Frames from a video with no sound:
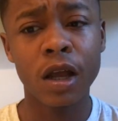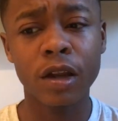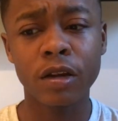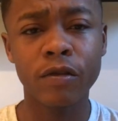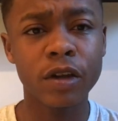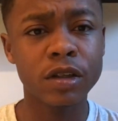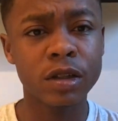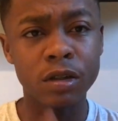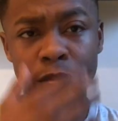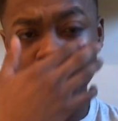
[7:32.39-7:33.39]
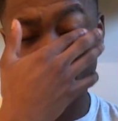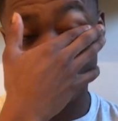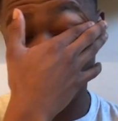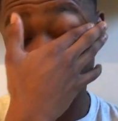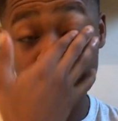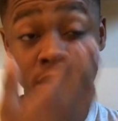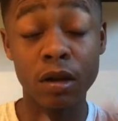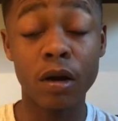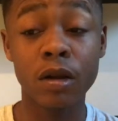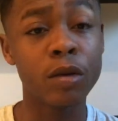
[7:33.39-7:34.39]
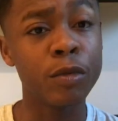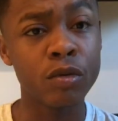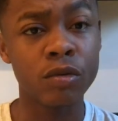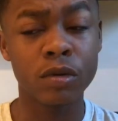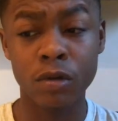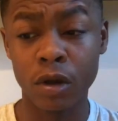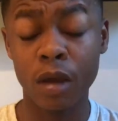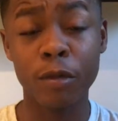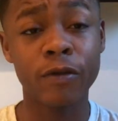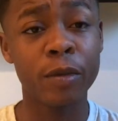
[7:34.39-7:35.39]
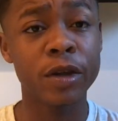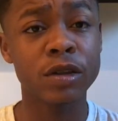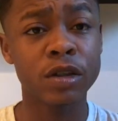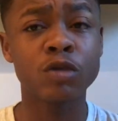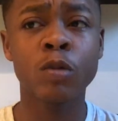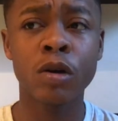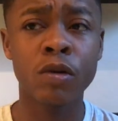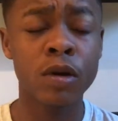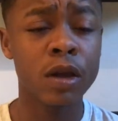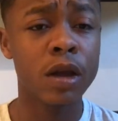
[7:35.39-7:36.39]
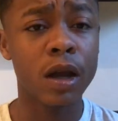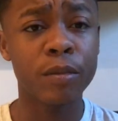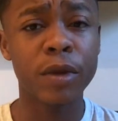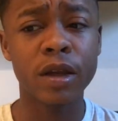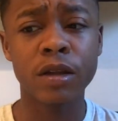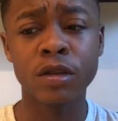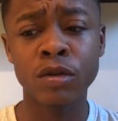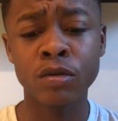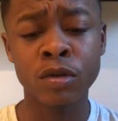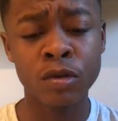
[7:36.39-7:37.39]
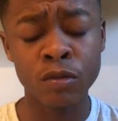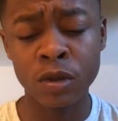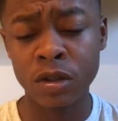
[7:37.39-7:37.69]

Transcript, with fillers: And then eventually the ball fell to Zelalem, who came off the bench as well and made it 2-2.